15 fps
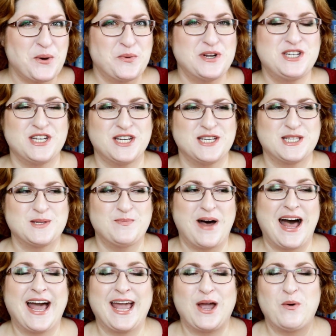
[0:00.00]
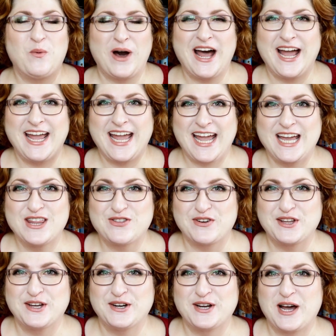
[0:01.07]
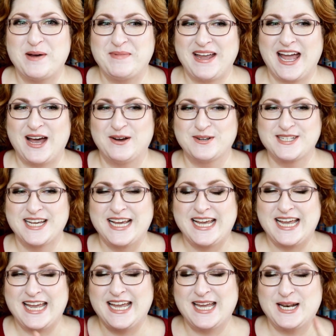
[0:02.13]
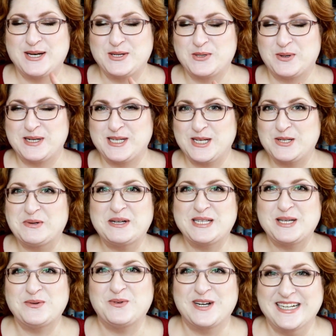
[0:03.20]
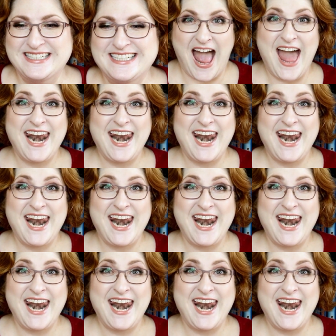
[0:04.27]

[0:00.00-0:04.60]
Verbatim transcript: which is my Y A thriller coming out in twenty twenty-one.